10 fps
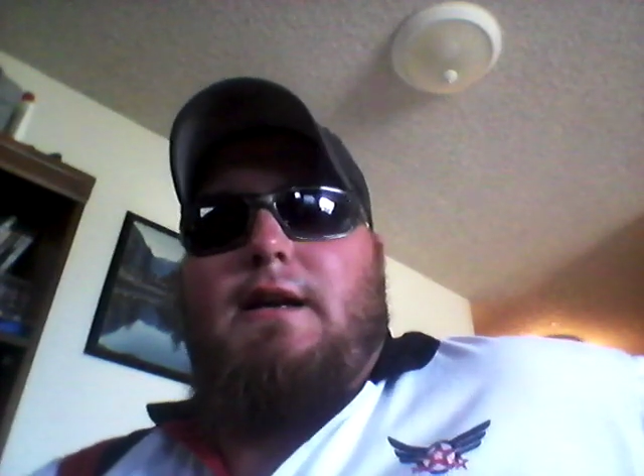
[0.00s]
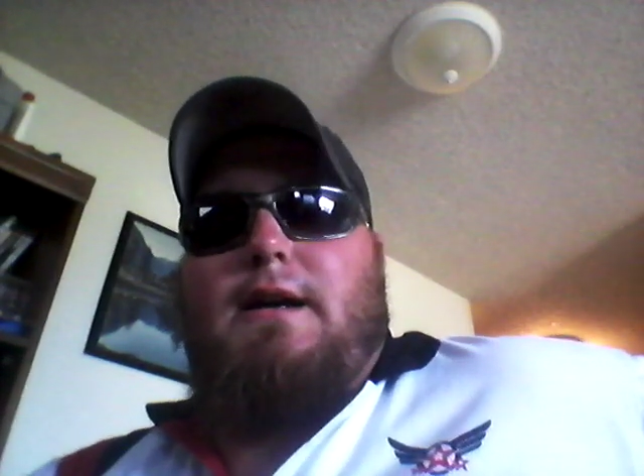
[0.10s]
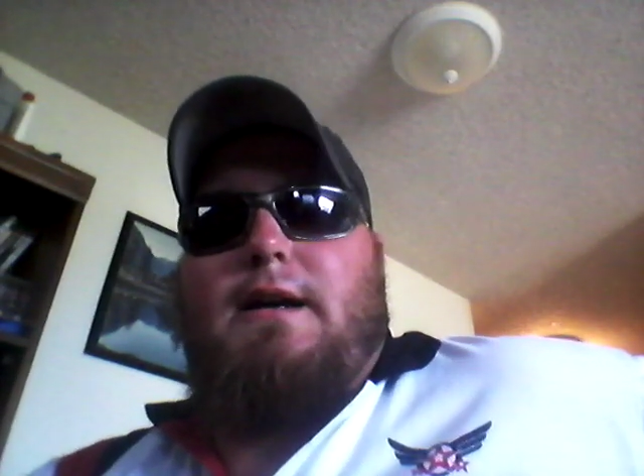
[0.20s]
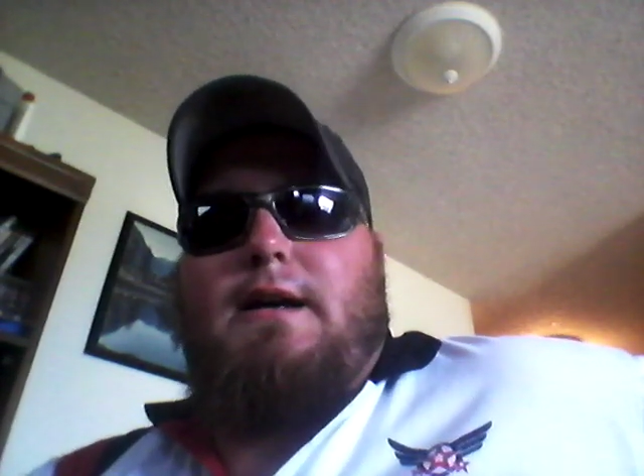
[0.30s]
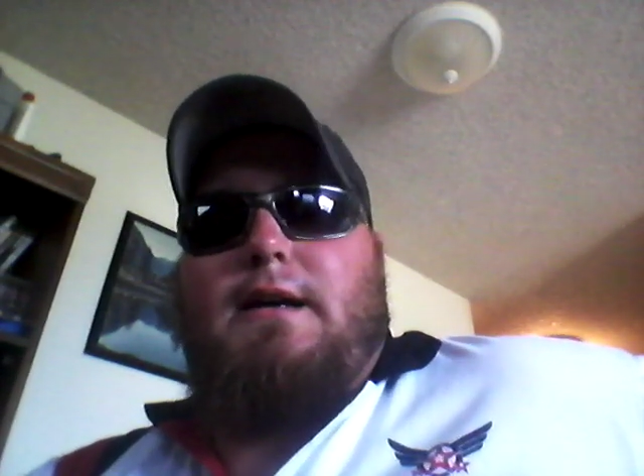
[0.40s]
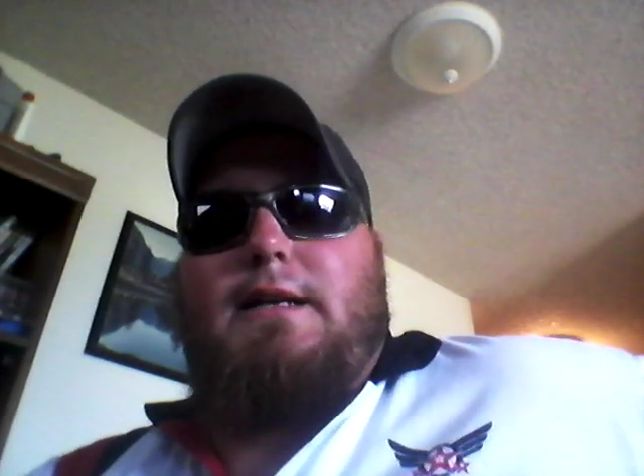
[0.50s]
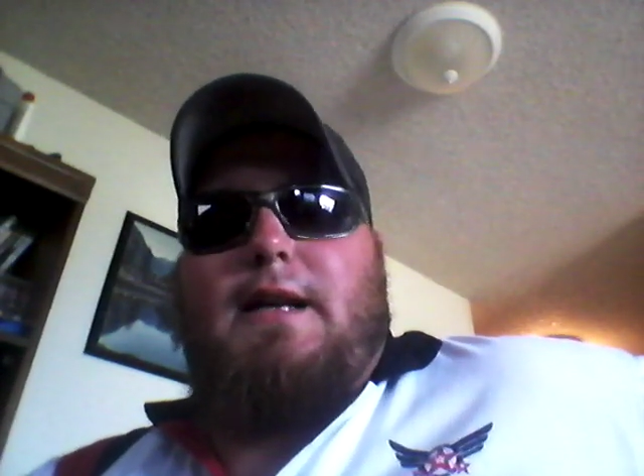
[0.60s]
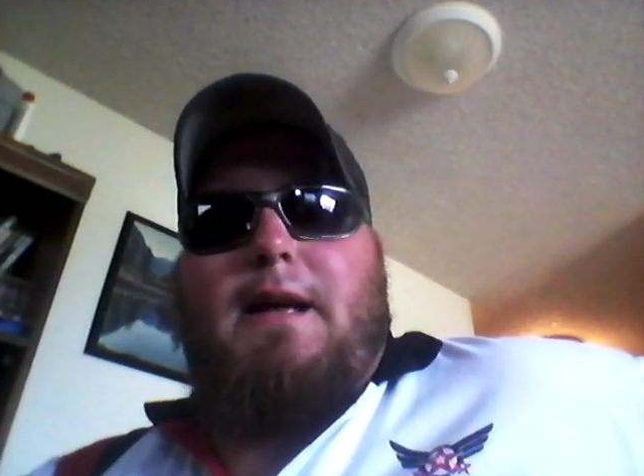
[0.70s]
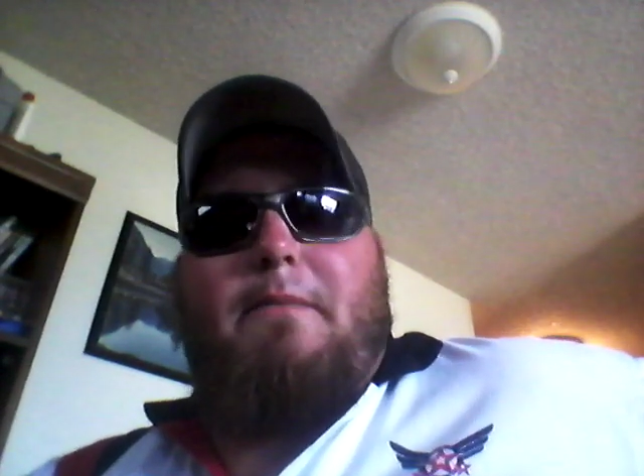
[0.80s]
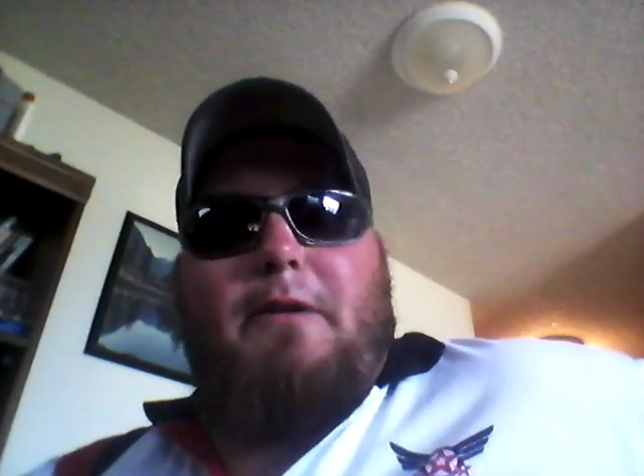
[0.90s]
uh,
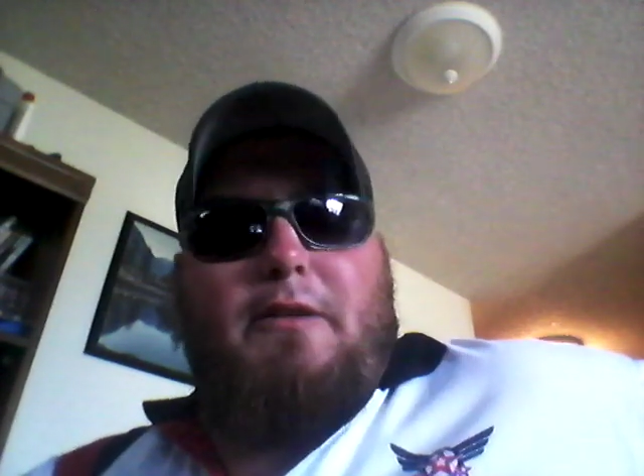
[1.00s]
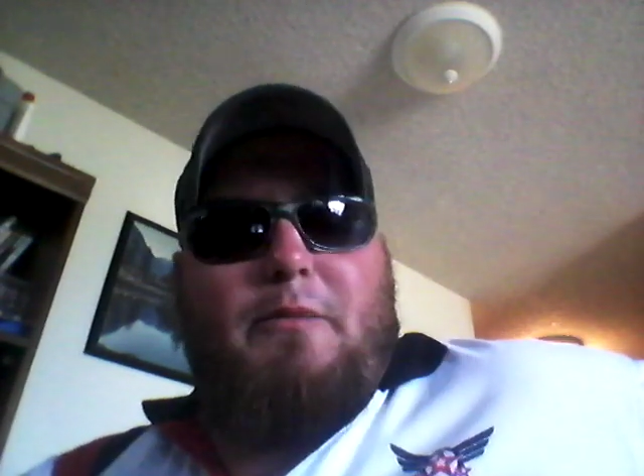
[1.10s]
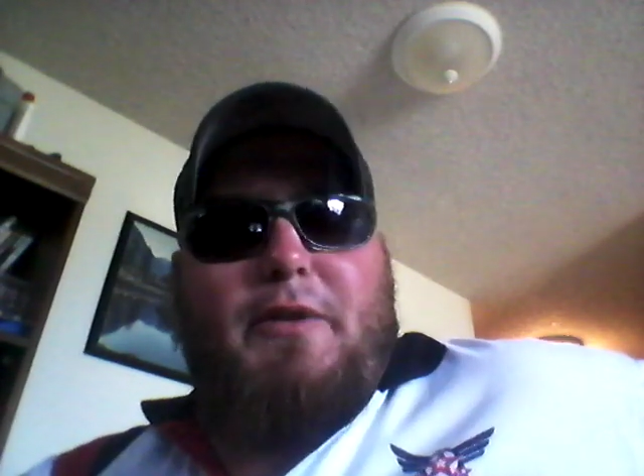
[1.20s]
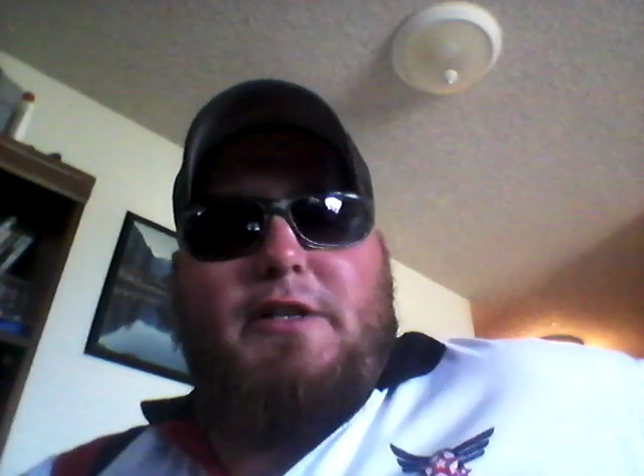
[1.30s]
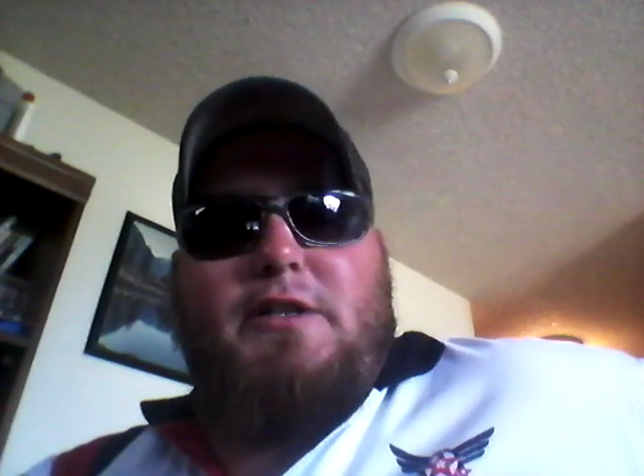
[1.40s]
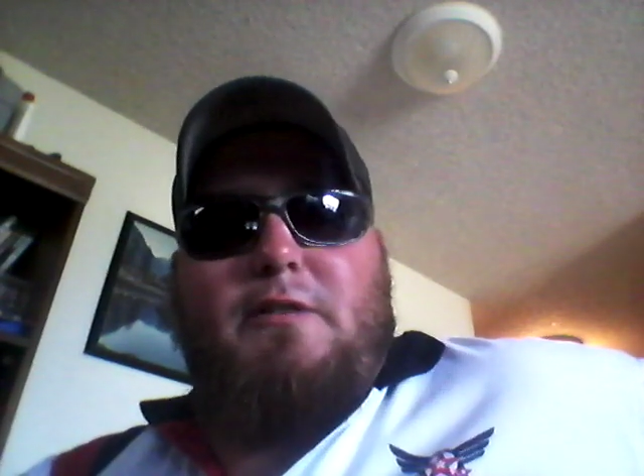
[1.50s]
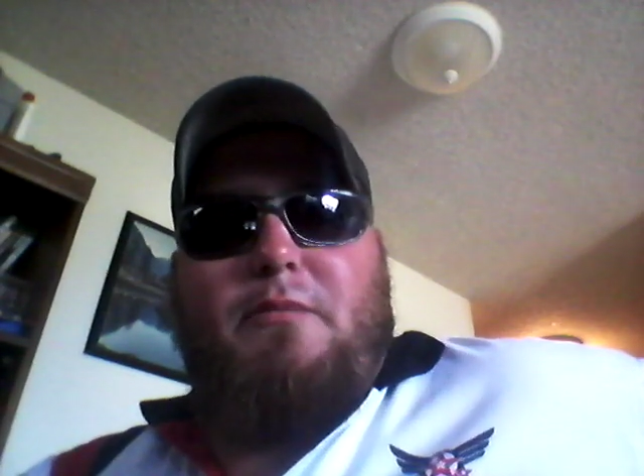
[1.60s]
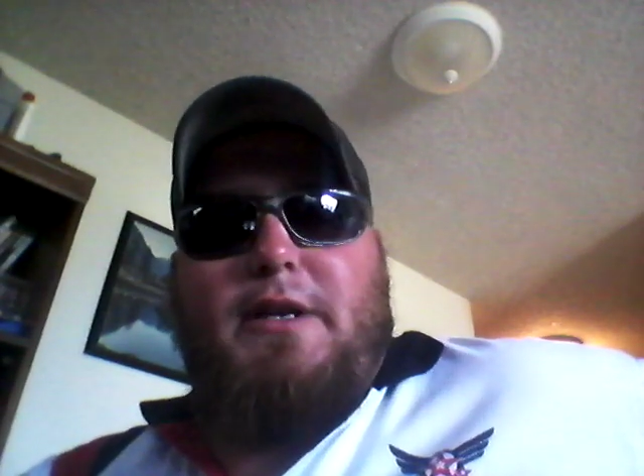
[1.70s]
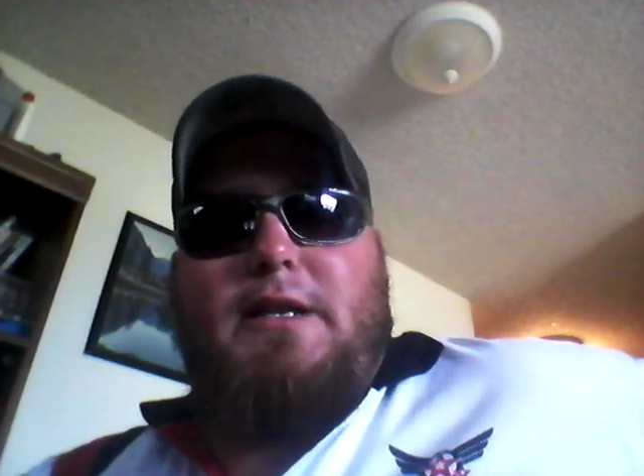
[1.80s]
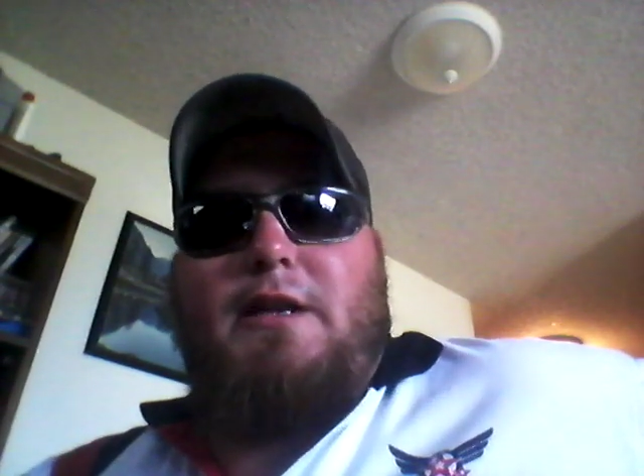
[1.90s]
diameter and the pitch of the
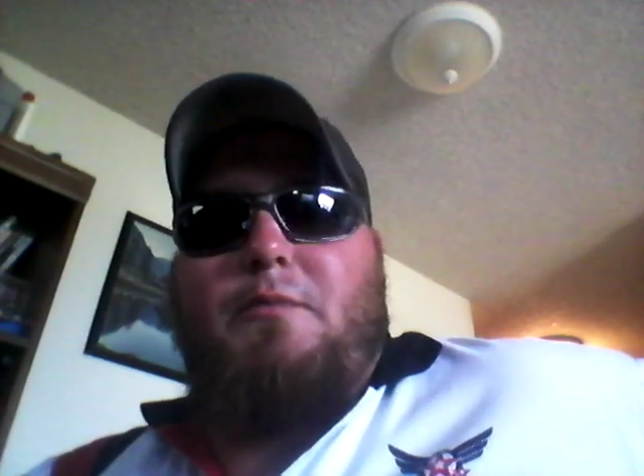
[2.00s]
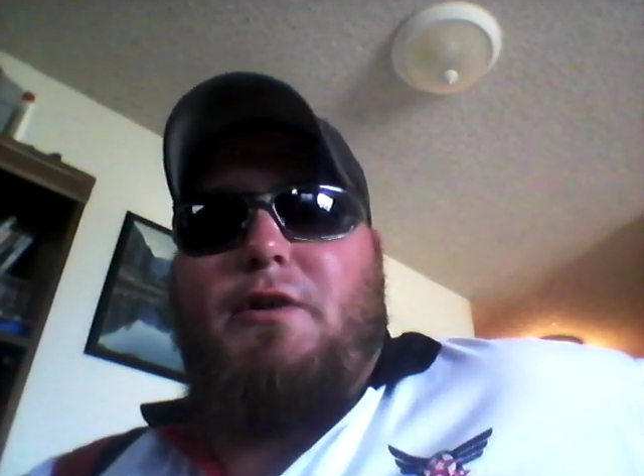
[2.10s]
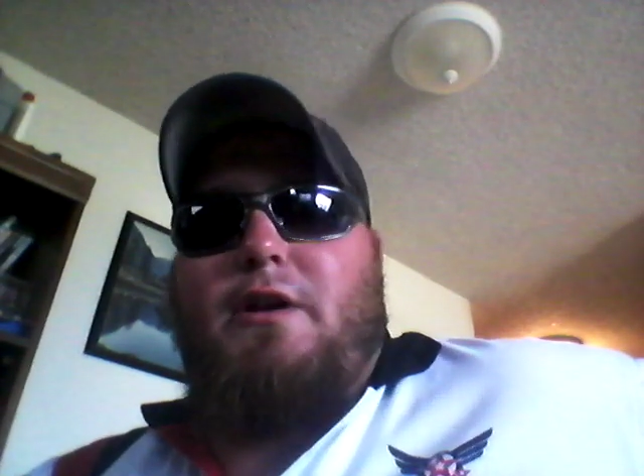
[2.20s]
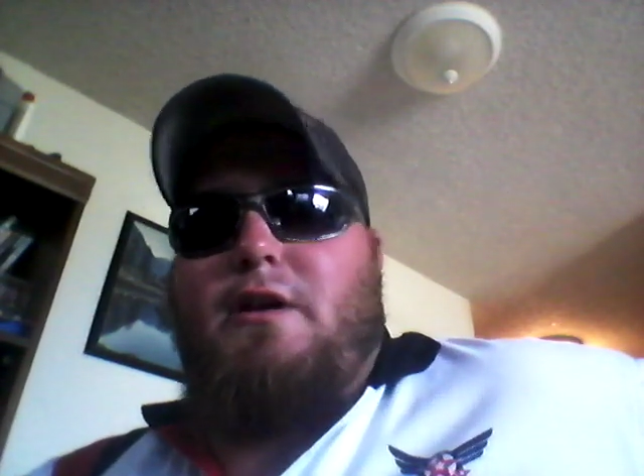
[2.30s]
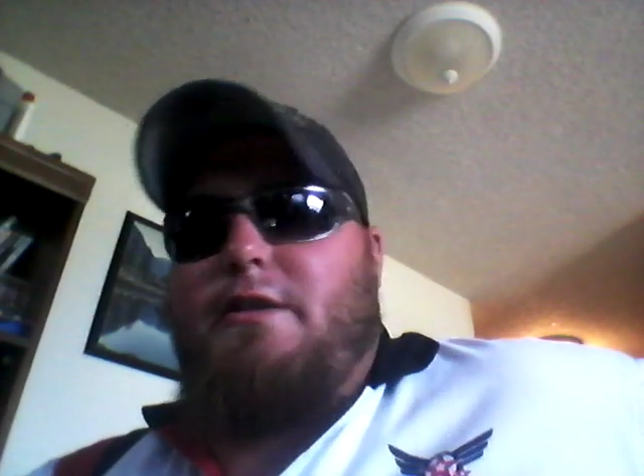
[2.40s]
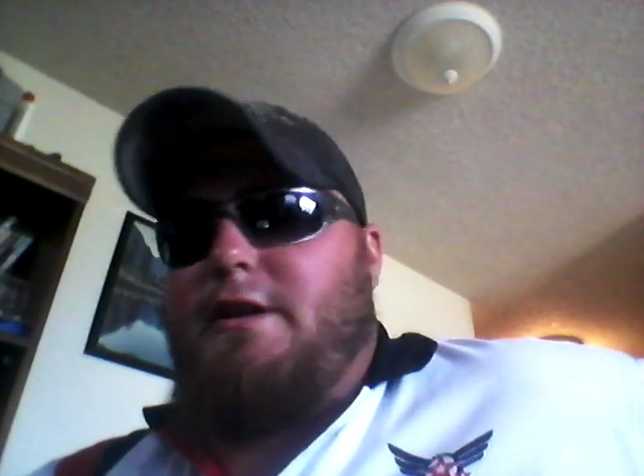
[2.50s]
blade that you're putting on